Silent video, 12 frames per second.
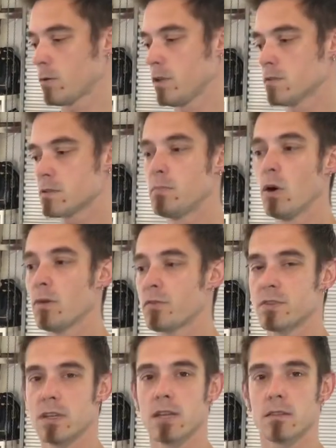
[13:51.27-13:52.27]
We use both
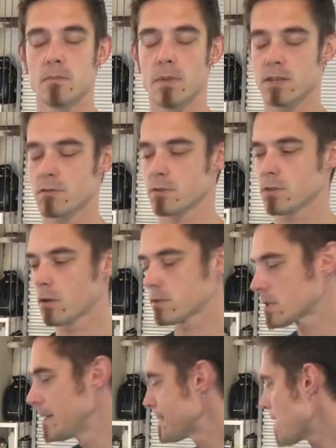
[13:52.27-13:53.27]
to get the best results.